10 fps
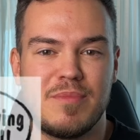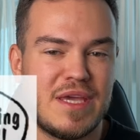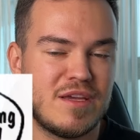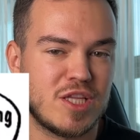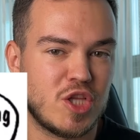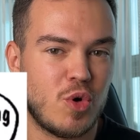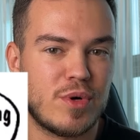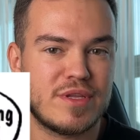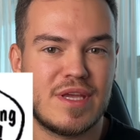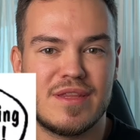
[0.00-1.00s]
being
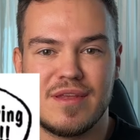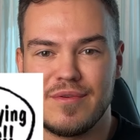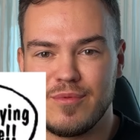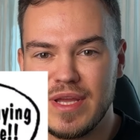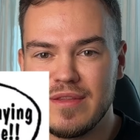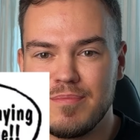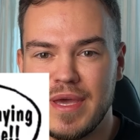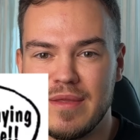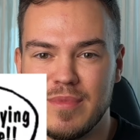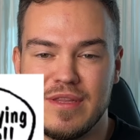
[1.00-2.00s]
lower than the rent
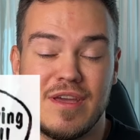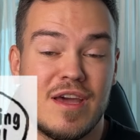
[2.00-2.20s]
payment,